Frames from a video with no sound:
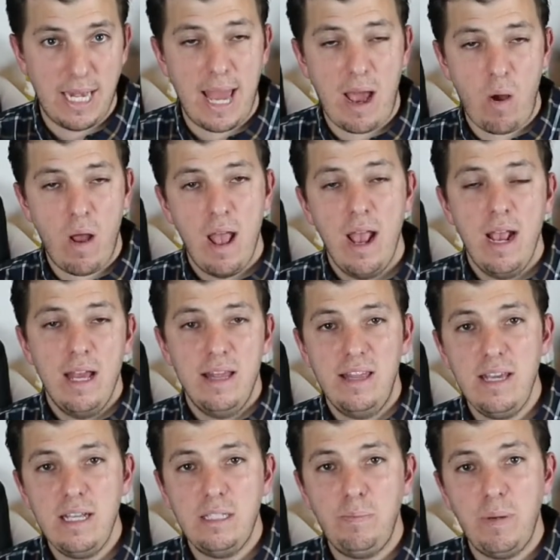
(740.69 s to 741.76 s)
Now,
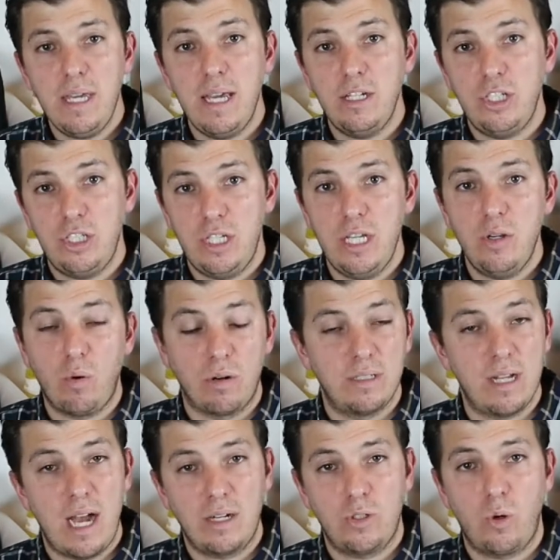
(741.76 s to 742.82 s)
these PhD or
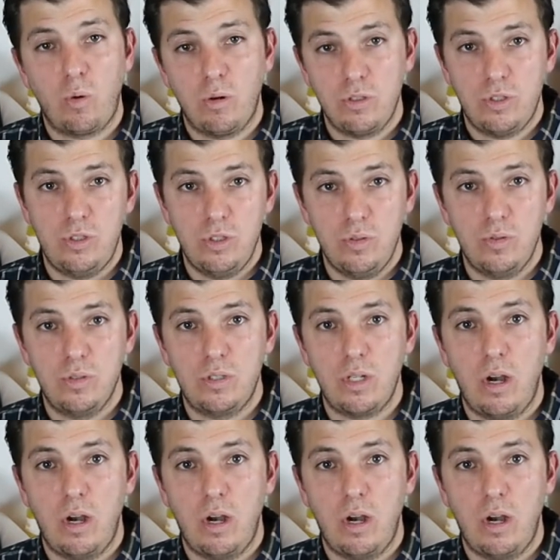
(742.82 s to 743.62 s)
doctoral students